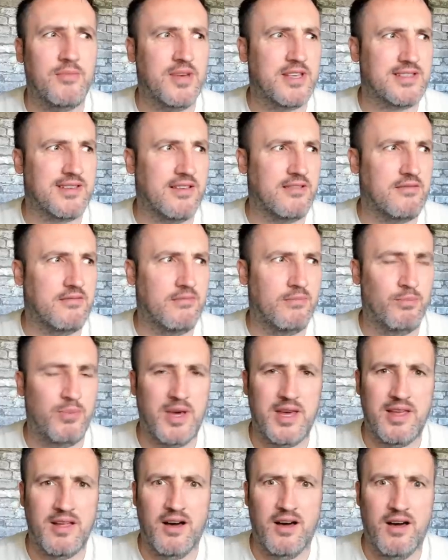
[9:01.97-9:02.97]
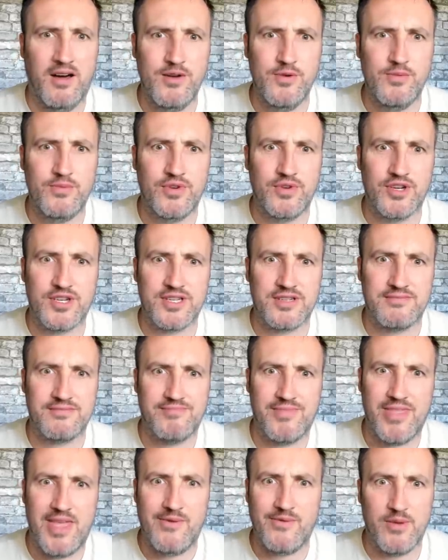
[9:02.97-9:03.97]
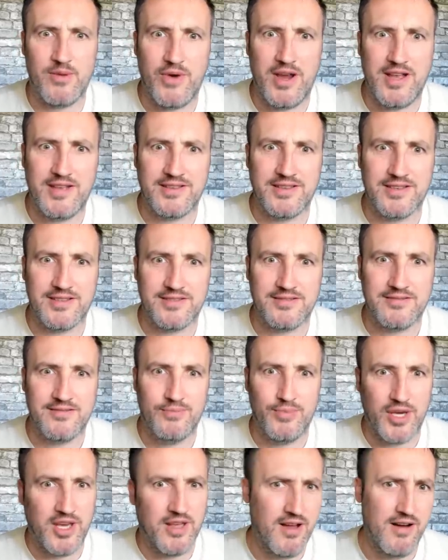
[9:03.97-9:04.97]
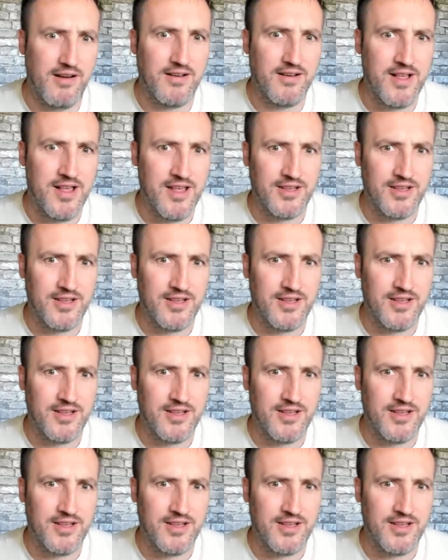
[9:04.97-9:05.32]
It's like being at home just having to practice, but you're not.